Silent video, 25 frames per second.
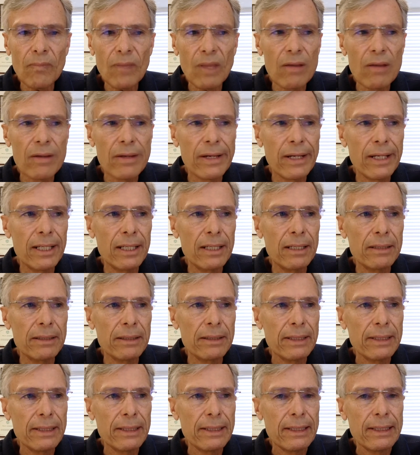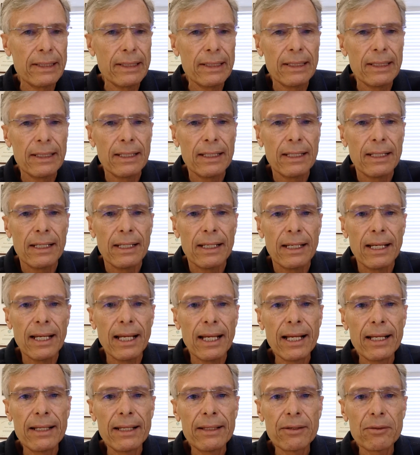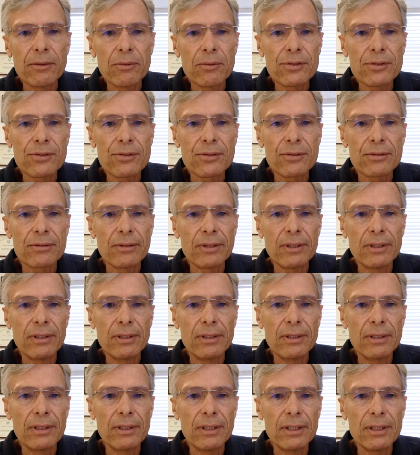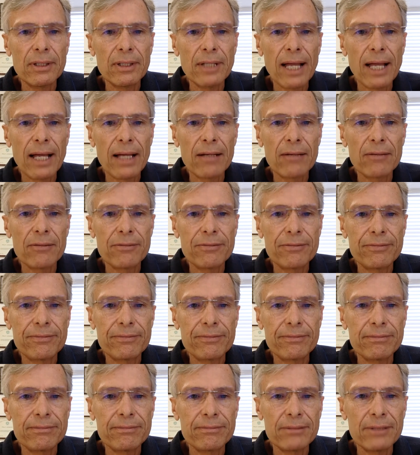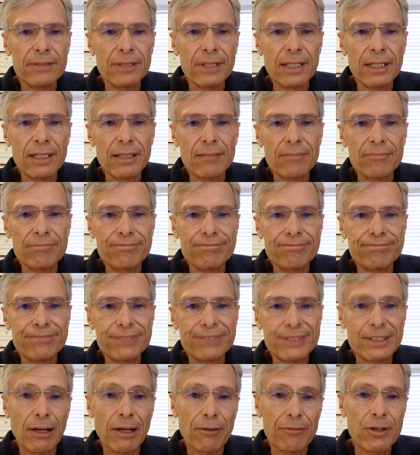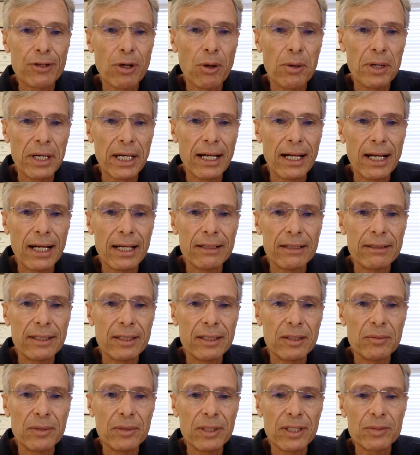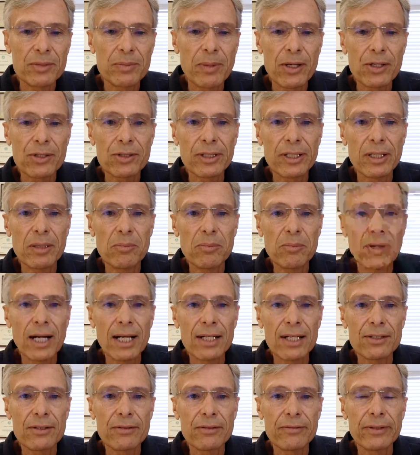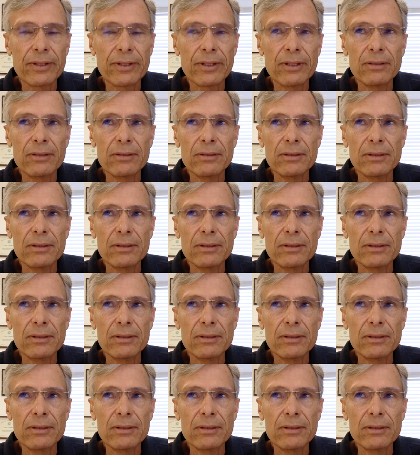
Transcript: And there was a lot of stuff going on, especially in Brazzaville.